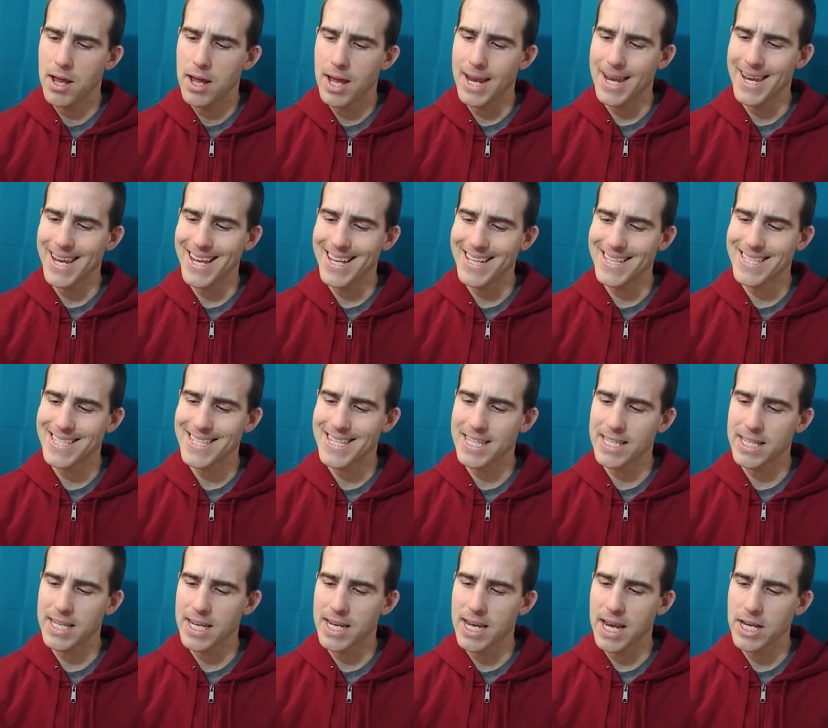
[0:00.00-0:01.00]
And
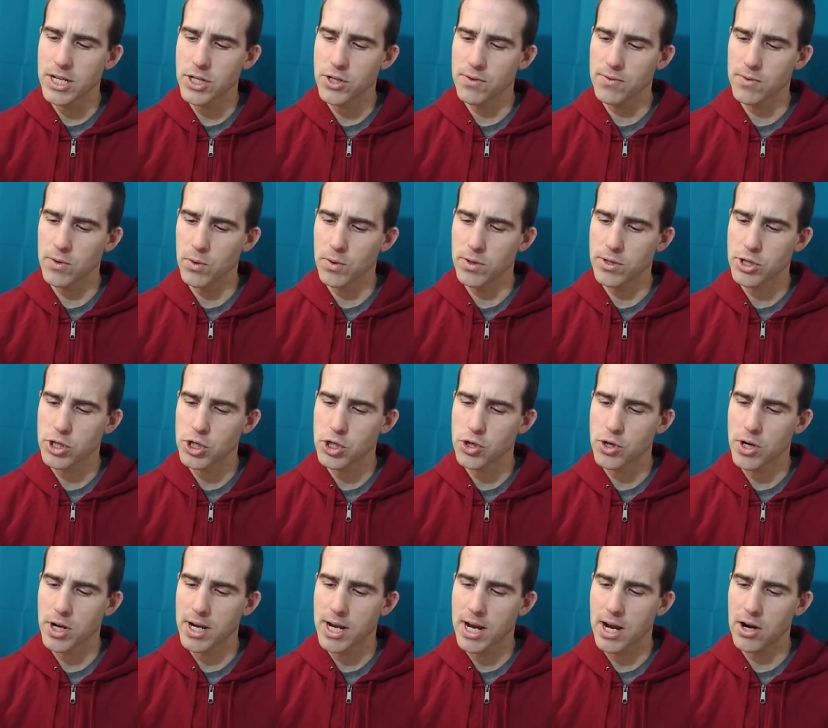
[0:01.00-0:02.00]
instantly an angel of the Lord
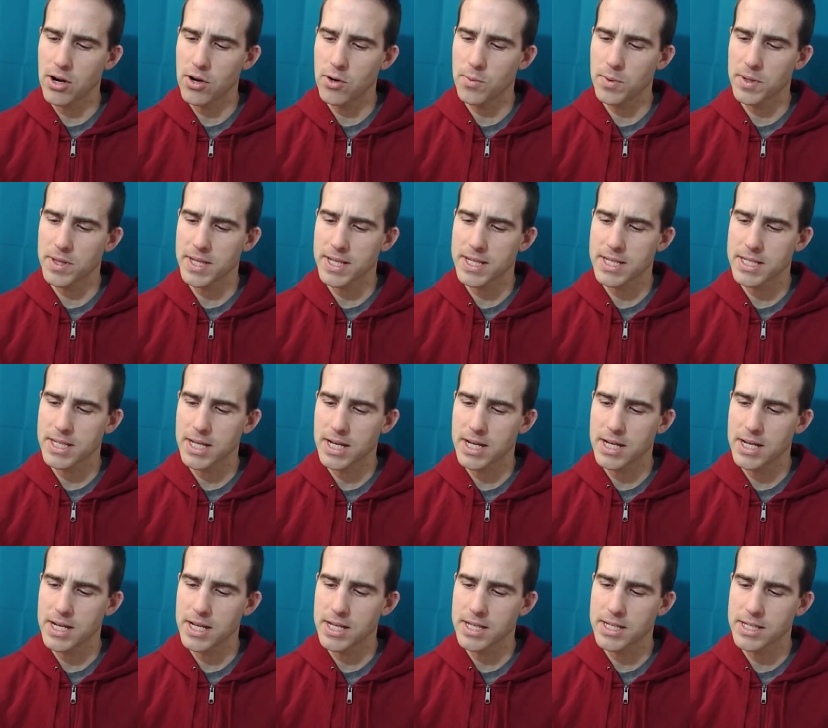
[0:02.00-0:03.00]
struck Herod with a
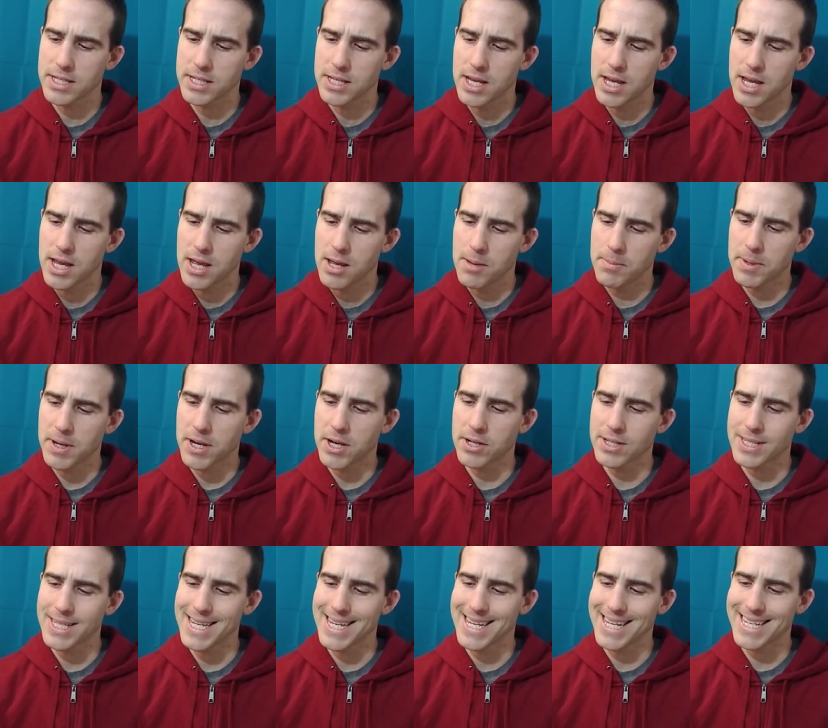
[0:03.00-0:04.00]
sickness
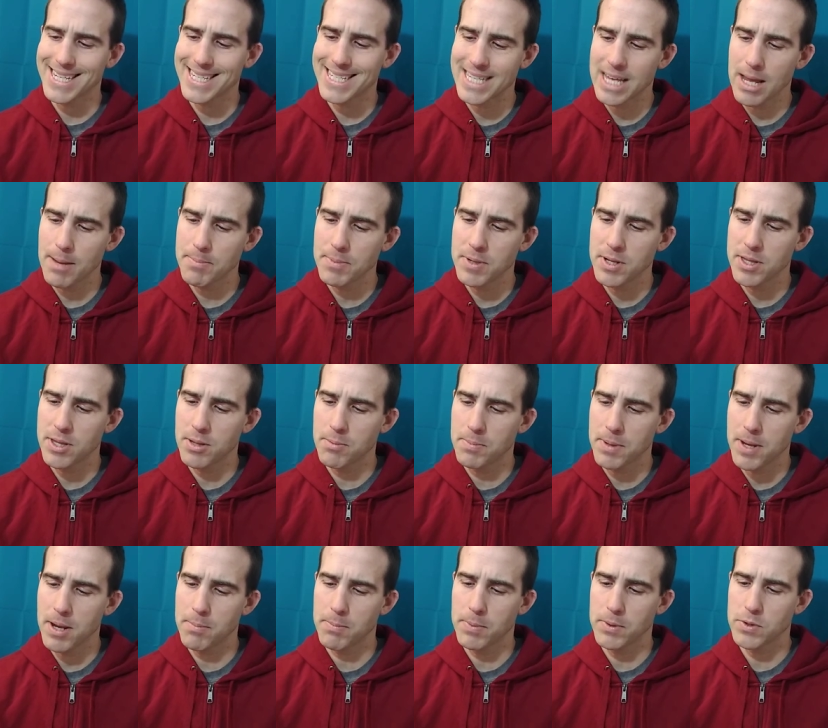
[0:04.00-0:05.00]
because he accepted the
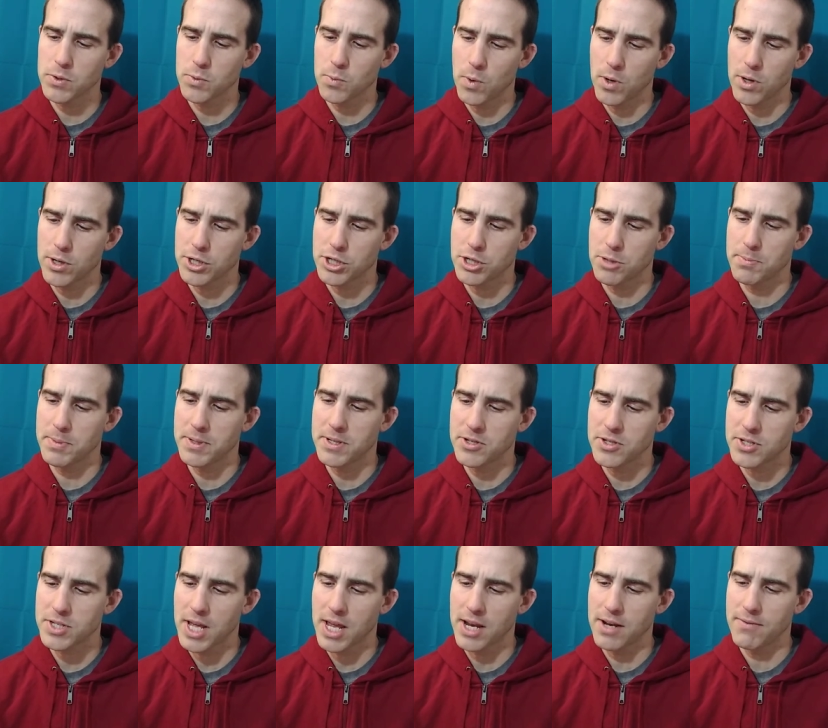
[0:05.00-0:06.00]
people's worship
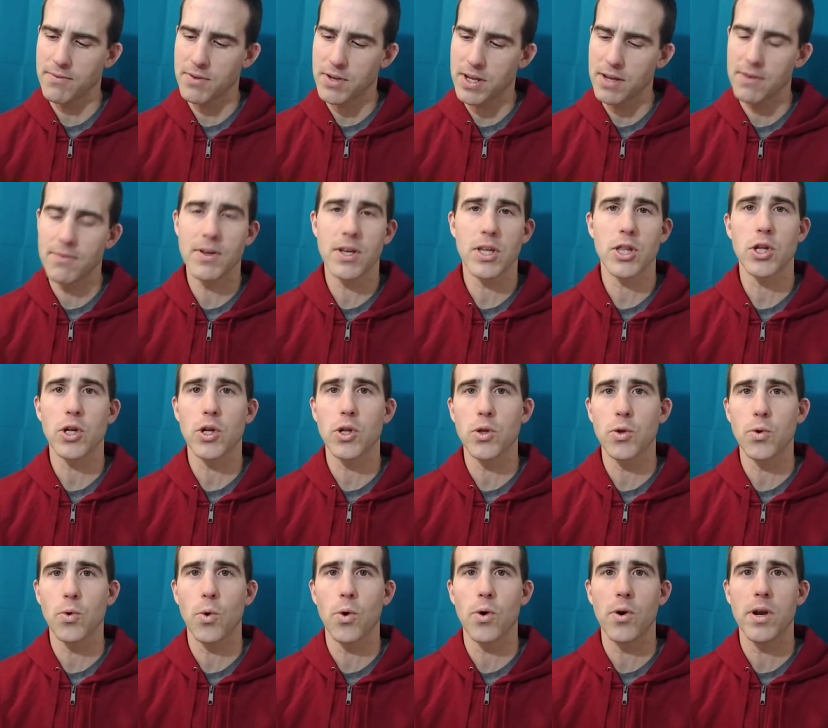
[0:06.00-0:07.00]
instead of giving the
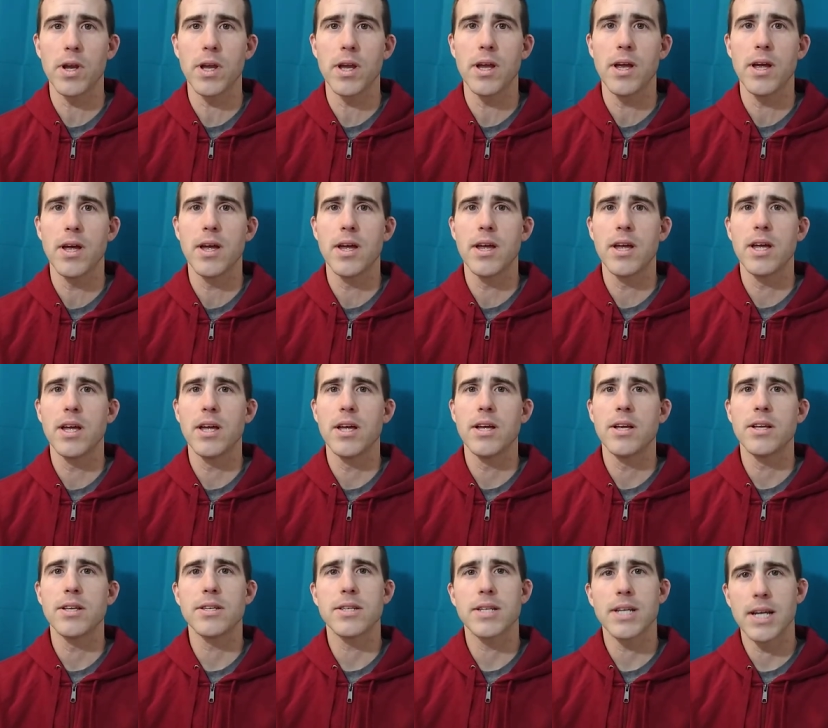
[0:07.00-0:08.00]
glory
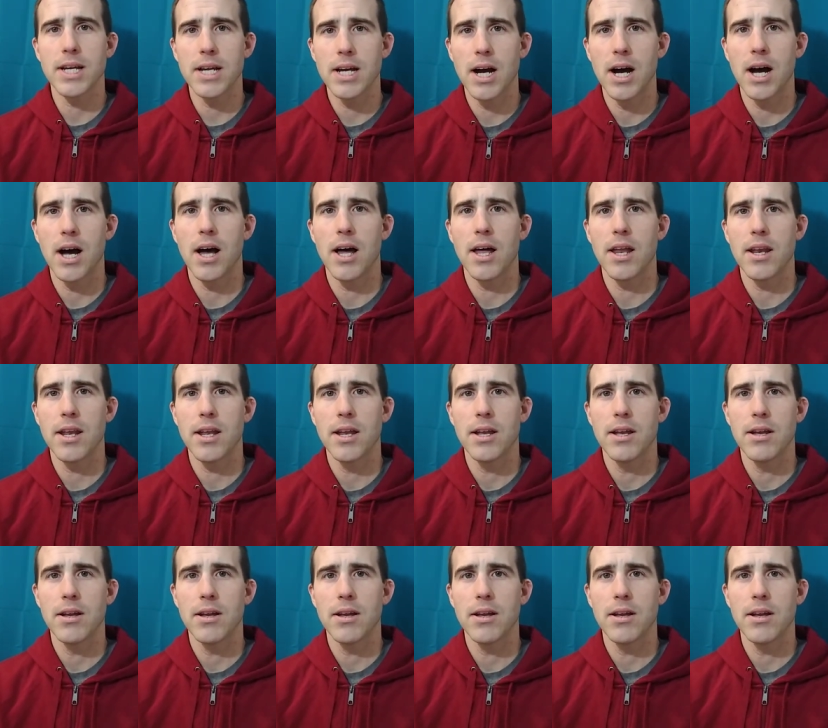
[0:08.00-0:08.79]
to God.